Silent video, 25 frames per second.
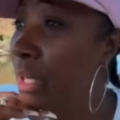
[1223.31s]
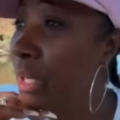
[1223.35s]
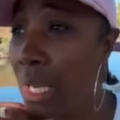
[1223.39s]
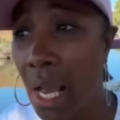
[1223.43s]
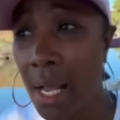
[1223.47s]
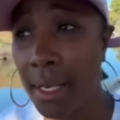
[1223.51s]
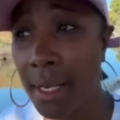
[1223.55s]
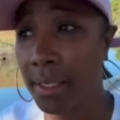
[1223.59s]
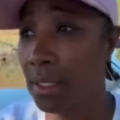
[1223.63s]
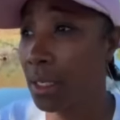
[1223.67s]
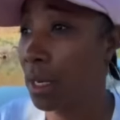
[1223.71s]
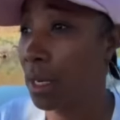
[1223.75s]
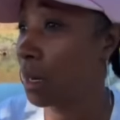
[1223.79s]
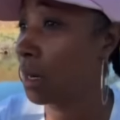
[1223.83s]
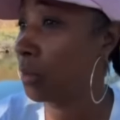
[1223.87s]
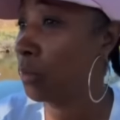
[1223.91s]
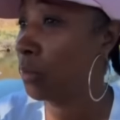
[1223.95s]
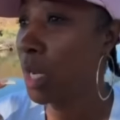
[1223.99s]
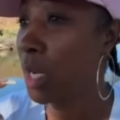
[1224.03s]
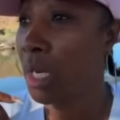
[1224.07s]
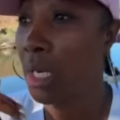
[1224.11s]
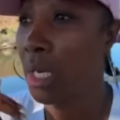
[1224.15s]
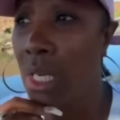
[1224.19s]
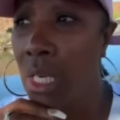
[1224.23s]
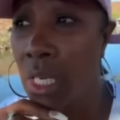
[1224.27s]
we got to turn
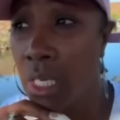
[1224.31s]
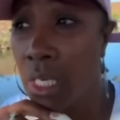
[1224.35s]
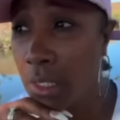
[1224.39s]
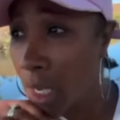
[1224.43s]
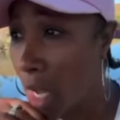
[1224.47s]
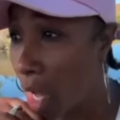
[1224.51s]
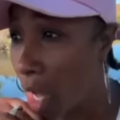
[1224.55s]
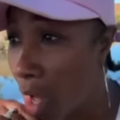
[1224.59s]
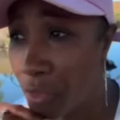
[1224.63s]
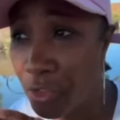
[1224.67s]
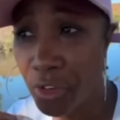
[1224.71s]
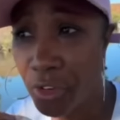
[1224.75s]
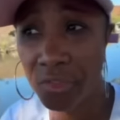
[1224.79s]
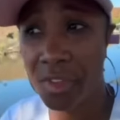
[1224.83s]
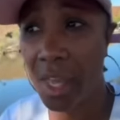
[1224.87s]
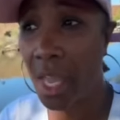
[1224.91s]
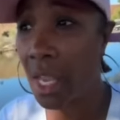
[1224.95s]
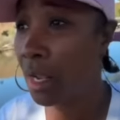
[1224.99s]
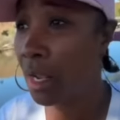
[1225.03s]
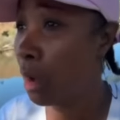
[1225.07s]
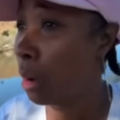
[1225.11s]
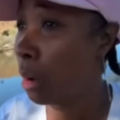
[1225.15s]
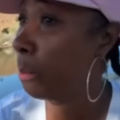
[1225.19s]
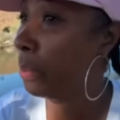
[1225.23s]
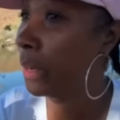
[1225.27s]
one of these off if
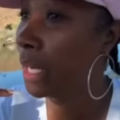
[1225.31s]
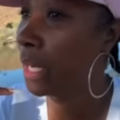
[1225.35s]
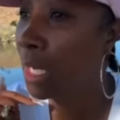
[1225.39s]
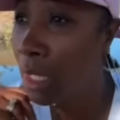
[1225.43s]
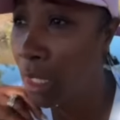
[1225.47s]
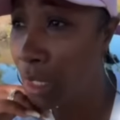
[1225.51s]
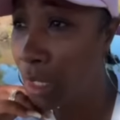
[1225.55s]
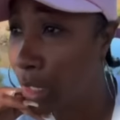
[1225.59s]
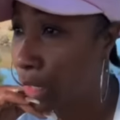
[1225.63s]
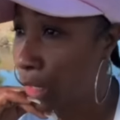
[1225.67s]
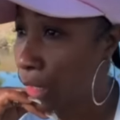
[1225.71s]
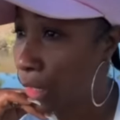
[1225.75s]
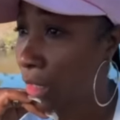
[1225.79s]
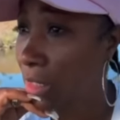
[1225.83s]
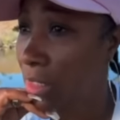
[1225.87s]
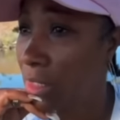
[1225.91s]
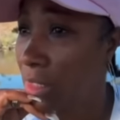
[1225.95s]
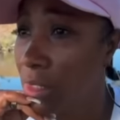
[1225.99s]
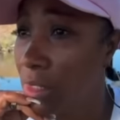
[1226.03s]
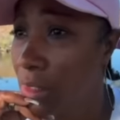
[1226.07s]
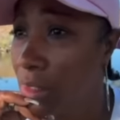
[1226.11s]
they gonna be here.